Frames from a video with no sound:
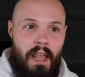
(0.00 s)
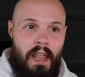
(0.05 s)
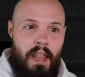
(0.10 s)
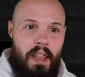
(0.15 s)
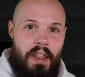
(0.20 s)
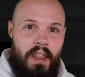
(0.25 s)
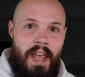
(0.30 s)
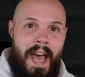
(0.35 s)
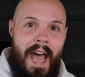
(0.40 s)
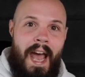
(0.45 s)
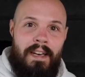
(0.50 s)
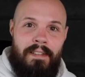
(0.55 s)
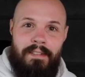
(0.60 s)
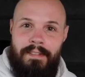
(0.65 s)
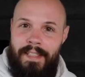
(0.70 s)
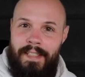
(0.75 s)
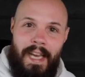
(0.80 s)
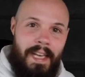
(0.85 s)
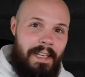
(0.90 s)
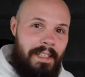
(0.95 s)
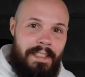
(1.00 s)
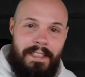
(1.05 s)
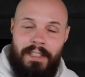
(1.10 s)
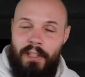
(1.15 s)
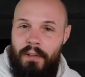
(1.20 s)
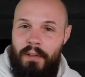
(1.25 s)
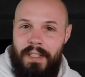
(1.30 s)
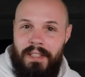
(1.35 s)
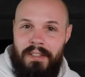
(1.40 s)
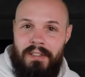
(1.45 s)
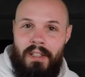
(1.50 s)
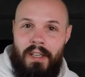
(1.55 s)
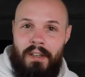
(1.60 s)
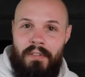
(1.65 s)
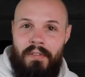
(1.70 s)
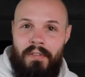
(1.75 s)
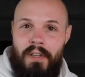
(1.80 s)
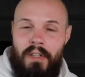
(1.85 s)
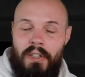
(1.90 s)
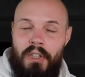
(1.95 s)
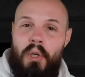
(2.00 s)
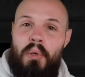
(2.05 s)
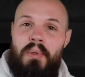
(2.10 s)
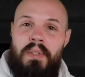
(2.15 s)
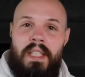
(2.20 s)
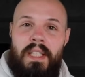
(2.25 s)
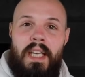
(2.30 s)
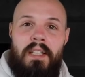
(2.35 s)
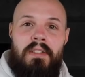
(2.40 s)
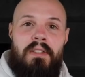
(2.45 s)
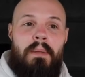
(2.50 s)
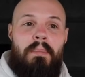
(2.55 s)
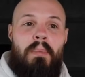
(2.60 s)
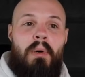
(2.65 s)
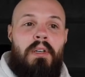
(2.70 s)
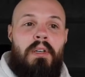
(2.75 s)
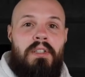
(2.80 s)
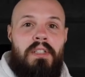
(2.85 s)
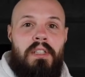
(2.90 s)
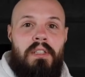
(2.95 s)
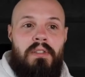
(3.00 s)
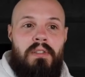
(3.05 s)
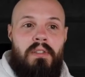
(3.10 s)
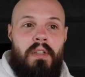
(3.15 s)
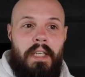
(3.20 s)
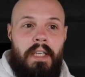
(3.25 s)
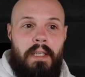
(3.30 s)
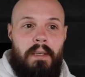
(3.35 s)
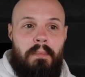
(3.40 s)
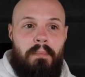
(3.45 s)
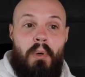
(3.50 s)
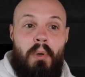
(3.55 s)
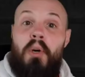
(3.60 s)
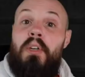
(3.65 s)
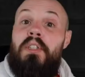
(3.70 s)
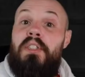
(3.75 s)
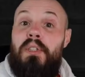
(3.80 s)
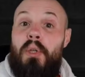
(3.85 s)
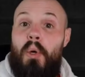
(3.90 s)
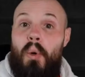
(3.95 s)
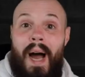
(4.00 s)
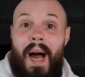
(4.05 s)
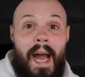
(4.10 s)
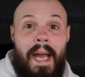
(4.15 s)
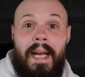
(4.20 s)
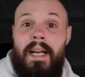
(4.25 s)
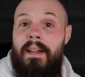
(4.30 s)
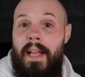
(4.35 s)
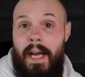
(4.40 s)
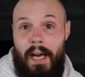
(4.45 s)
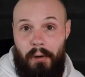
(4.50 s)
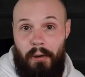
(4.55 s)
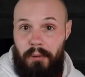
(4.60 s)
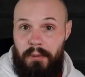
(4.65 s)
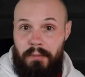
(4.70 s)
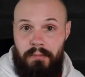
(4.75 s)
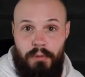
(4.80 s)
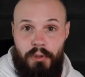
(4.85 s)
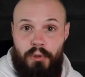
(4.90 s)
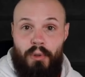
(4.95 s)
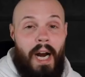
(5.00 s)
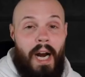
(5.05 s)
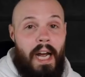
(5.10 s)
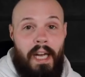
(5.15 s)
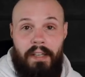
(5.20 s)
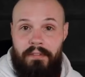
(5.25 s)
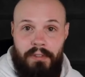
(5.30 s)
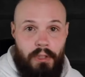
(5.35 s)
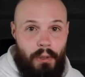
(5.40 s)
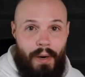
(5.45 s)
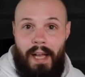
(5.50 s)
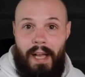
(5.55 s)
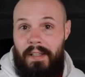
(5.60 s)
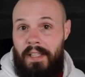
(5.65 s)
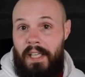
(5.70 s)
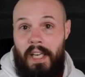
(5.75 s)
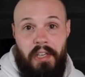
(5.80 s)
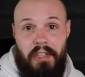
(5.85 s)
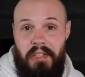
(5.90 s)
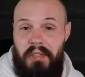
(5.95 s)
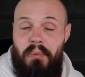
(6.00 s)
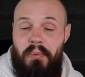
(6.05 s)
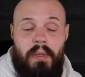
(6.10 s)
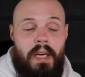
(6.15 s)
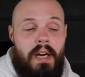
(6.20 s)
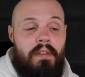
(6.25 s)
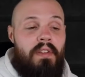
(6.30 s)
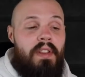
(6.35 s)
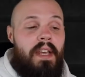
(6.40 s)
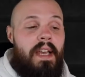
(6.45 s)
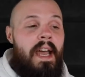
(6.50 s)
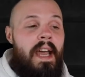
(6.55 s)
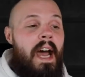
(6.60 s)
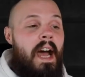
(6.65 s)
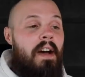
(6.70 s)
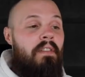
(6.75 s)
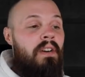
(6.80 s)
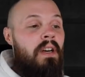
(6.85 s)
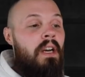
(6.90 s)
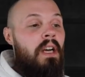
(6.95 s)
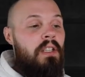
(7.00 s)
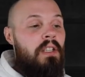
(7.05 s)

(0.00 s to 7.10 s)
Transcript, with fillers: that data and all that stuff goes against the person's like personal iCloud drive, you know, allocation, whatever they have.